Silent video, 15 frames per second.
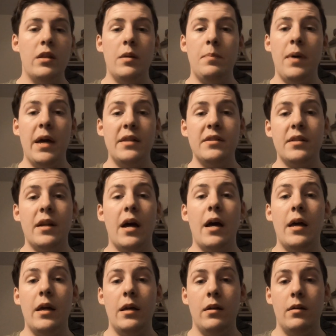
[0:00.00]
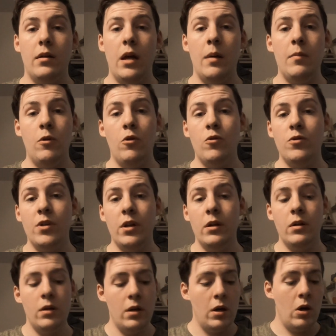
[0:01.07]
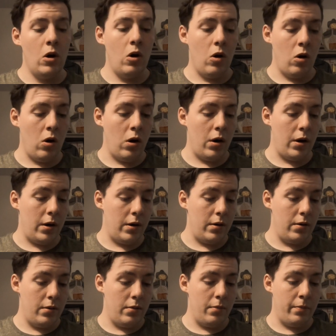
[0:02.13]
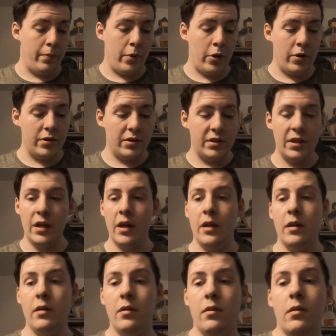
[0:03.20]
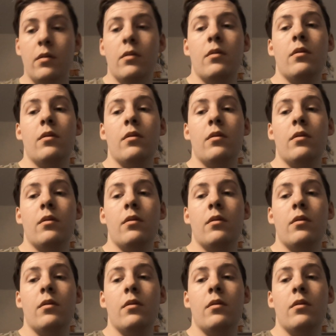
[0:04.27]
The paints that I am using are burnt sienna,